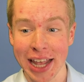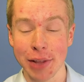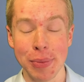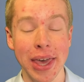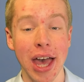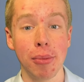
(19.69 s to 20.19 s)
It'll
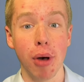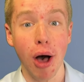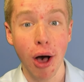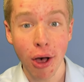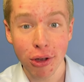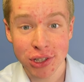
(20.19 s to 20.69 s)
become
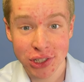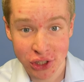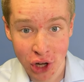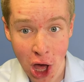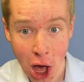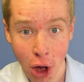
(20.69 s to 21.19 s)
all
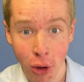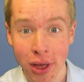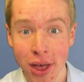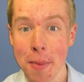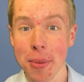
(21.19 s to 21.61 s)
snow